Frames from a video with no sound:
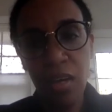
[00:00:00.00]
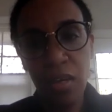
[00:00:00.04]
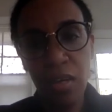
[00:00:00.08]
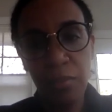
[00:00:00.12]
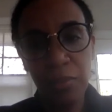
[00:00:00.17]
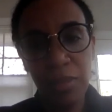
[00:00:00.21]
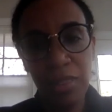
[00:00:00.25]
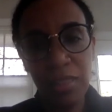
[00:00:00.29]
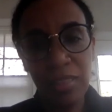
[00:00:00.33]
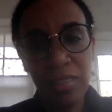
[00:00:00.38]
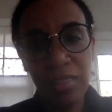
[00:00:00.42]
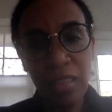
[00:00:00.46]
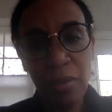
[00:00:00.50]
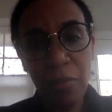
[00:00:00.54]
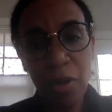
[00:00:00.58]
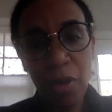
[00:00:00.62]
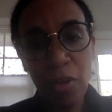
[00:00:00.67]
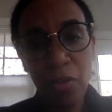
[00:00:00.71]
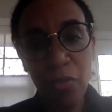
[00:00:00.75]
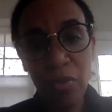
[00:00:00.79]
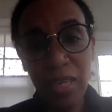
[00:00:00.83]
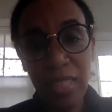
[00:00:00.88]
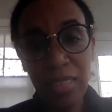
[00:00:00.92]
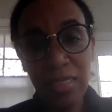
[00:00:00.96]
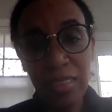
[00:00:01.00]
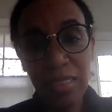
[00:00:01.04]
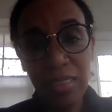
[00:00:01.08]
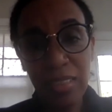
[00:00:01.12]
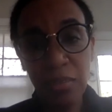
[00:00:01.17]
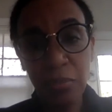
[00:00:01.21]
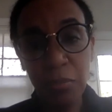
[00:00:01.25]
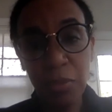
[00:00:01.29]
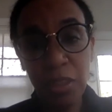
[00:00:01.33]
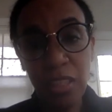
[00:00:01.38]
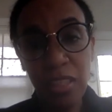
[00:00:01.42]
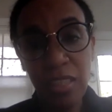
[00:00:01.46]
systemic
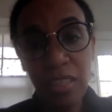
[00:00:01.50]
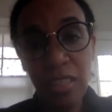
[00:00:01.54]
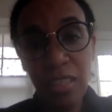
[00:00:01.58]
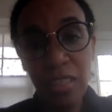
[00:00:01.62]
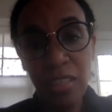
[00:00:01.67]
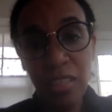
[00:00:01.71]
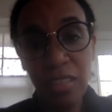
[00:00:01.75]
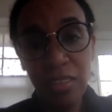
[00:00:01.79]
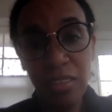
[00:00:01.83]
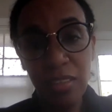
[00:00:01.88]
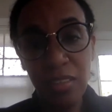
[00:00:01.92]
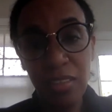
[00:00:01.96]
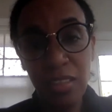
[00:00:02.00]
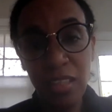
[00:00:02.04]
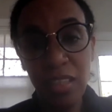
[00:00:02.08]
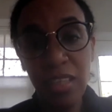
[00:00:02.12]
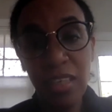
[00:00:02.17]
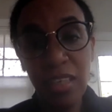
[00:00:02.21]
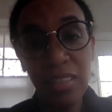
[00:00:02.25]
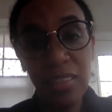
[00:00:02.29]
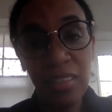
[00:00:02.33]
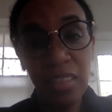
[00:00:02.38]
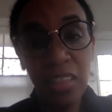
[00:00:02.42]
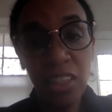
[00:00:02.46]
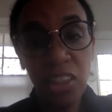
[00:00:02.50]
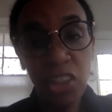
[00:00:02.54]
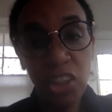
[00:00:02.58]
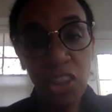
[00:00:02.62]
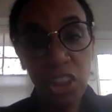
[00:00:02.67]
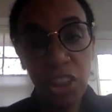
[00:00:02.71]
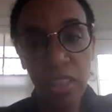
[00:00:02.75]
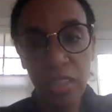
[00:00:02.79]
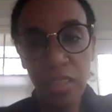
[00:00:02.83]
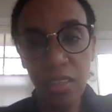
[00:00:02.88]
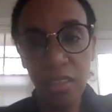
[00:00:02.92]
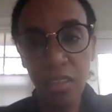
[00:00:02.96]
racism to the
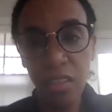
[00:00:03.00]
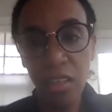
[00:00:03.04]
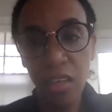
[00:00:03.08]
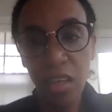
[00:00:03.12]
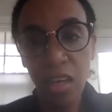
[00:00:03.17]
attention